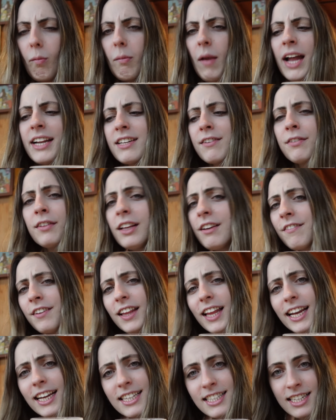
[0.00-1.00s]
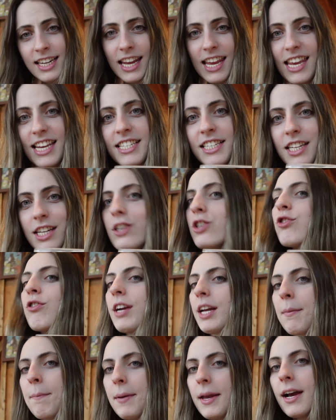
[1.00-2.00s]
I definitely feel like it's an easy to
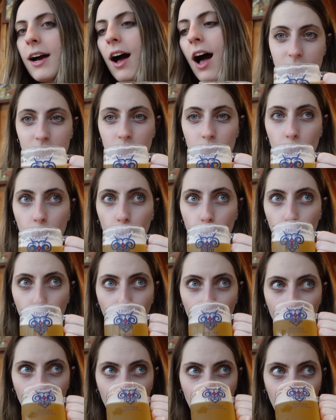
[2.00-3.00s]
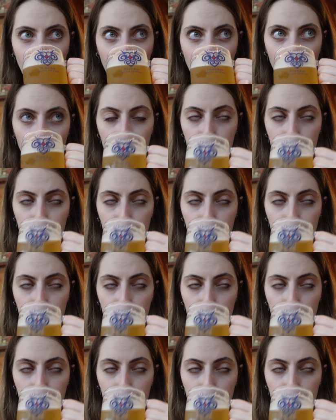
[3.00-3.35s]
drink beer. I quite like it.